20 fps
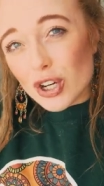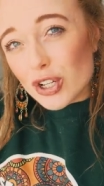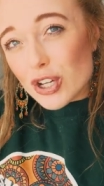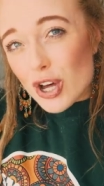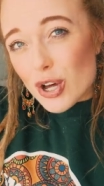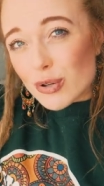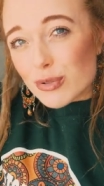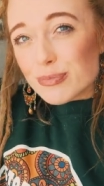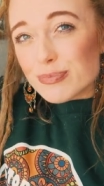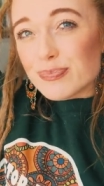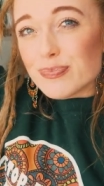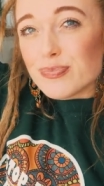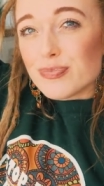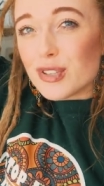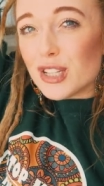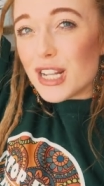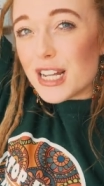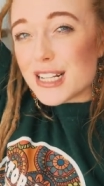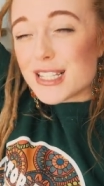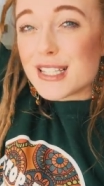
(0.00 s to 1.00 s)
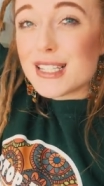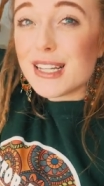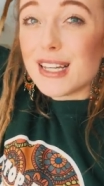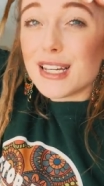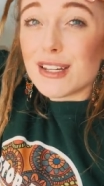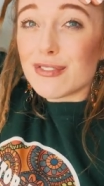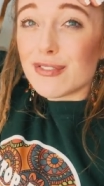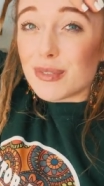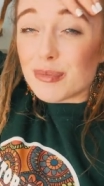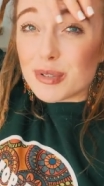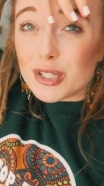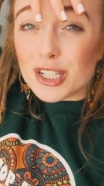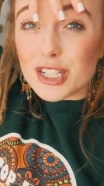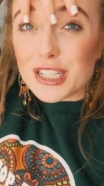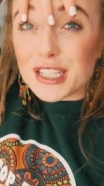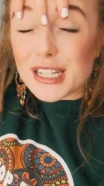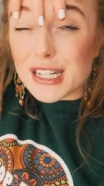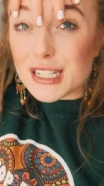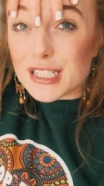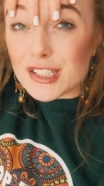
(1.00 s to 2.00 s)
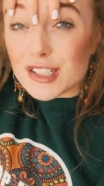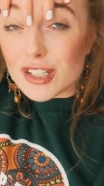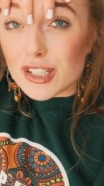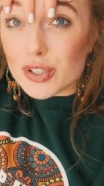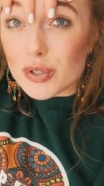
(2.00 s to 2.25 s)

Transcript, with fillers: gonna go let's see if i'm gonna get